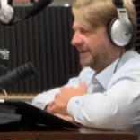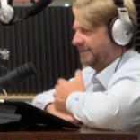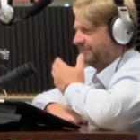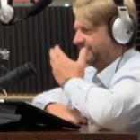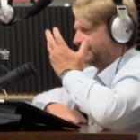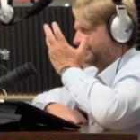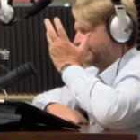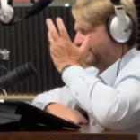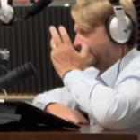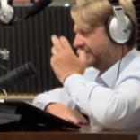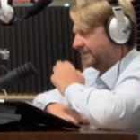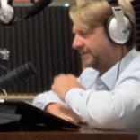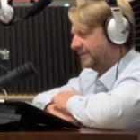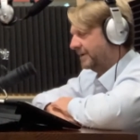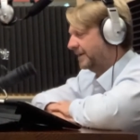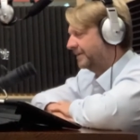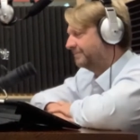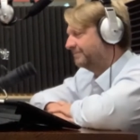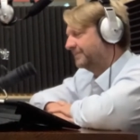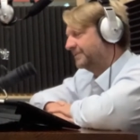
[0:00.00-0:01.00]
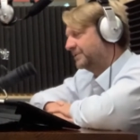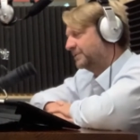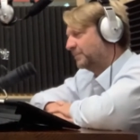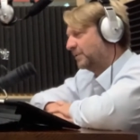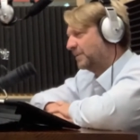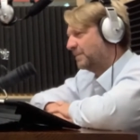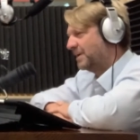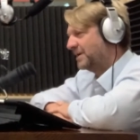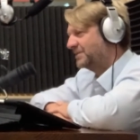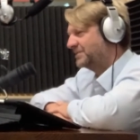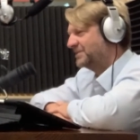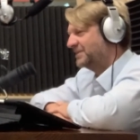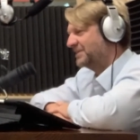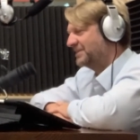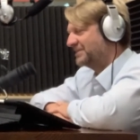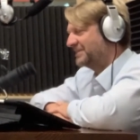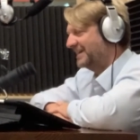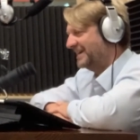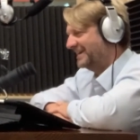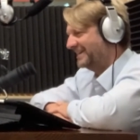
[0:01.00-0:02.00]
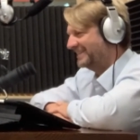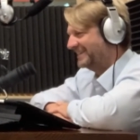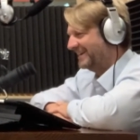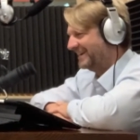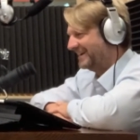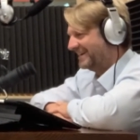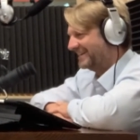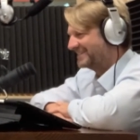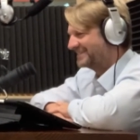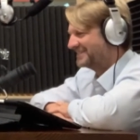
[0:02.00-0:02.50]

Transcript: just funny. Just want to share that.